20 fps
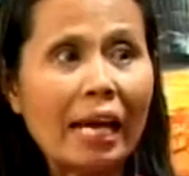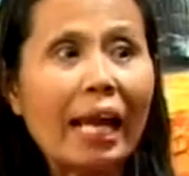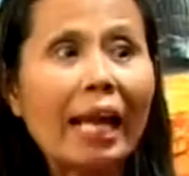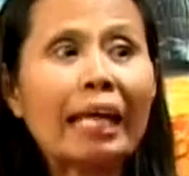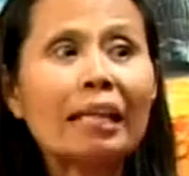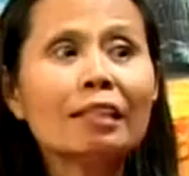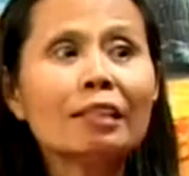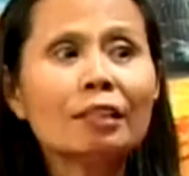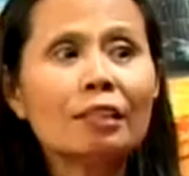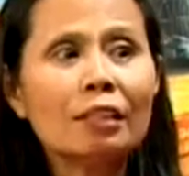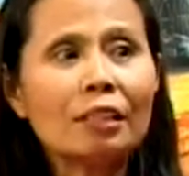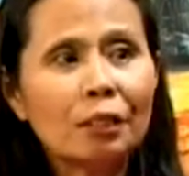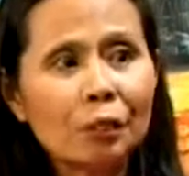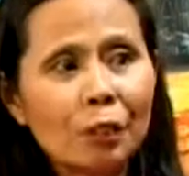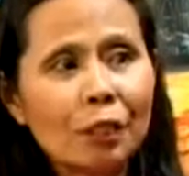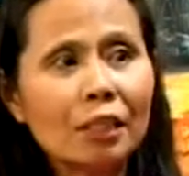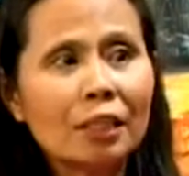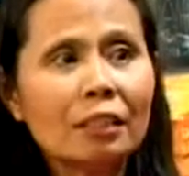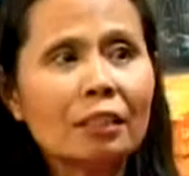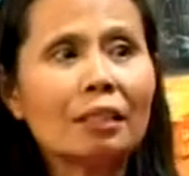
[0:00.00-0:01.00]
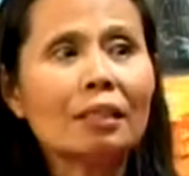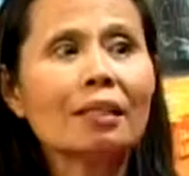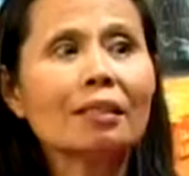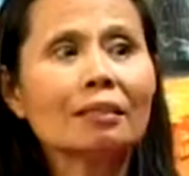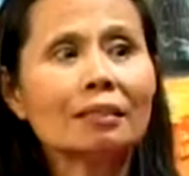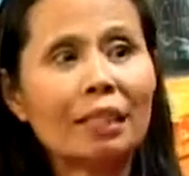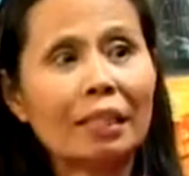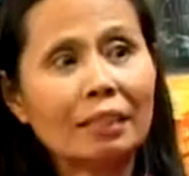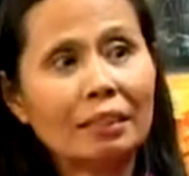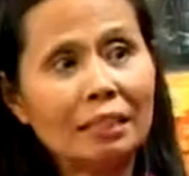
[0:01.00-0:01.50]
And learn
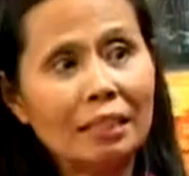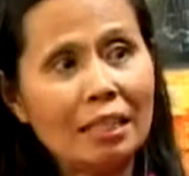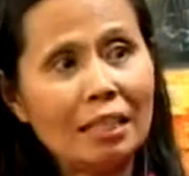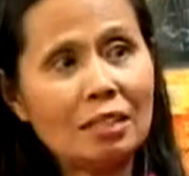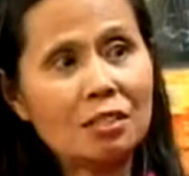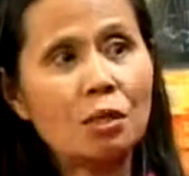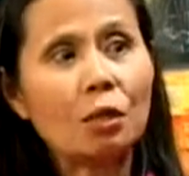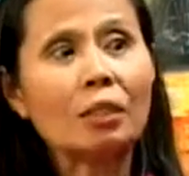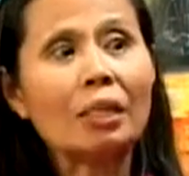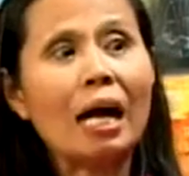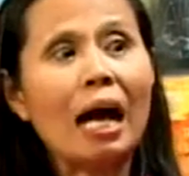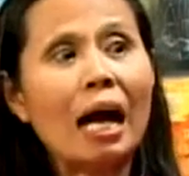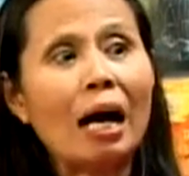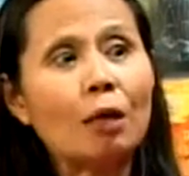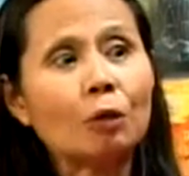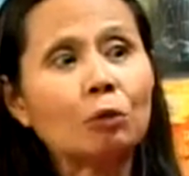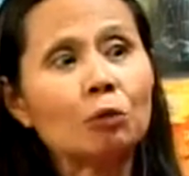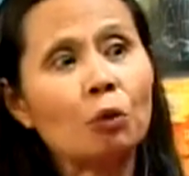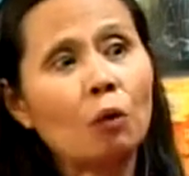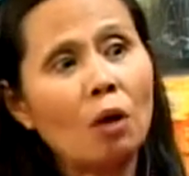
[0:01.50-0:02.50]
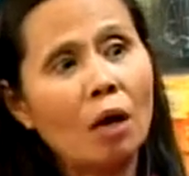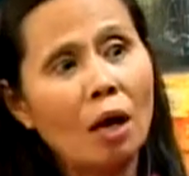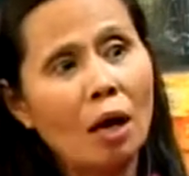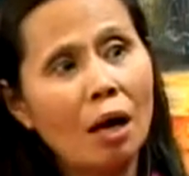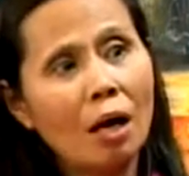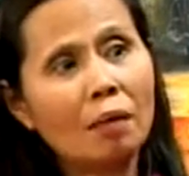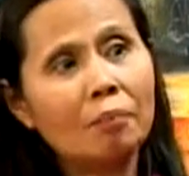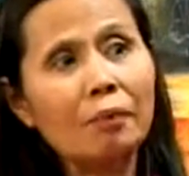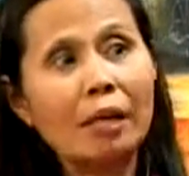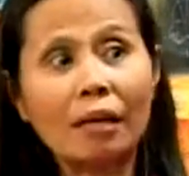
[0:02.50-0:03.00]
techniques on how to
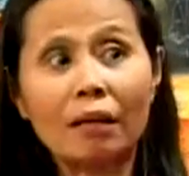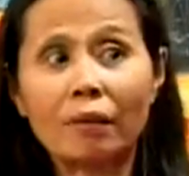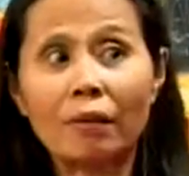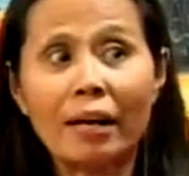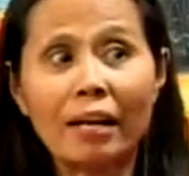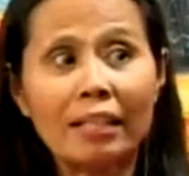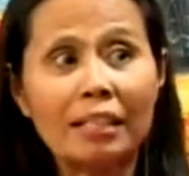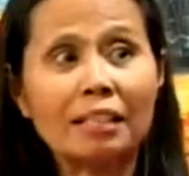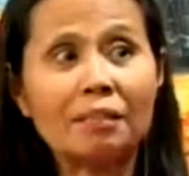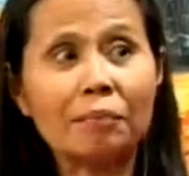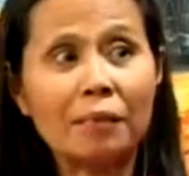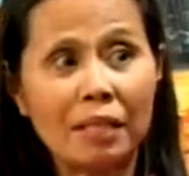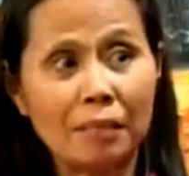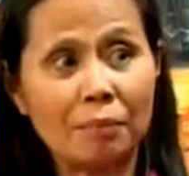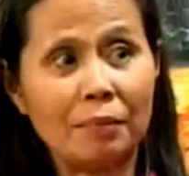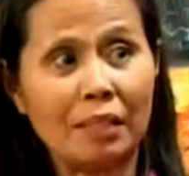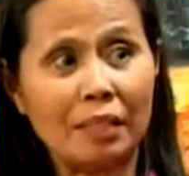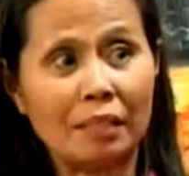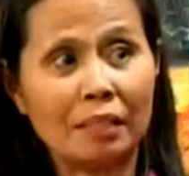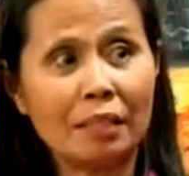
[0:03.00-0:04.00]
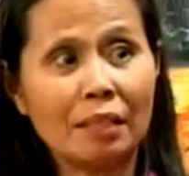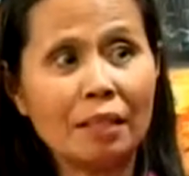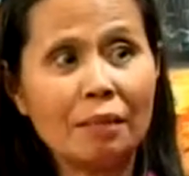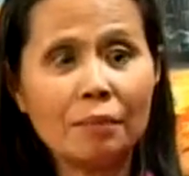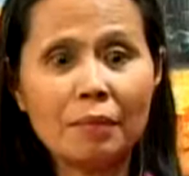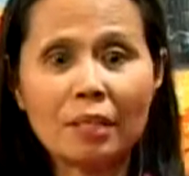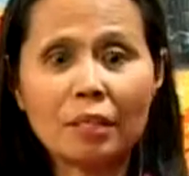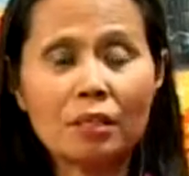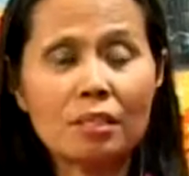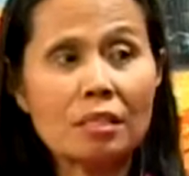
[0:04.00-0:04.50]
calm a crying baby
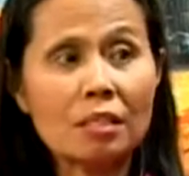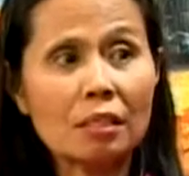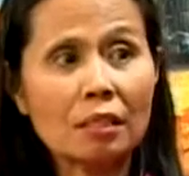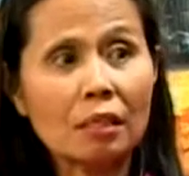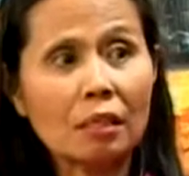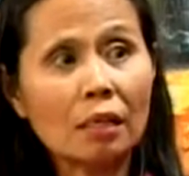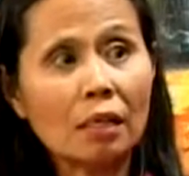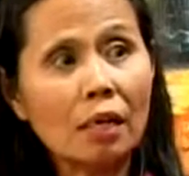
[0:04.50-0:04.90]
because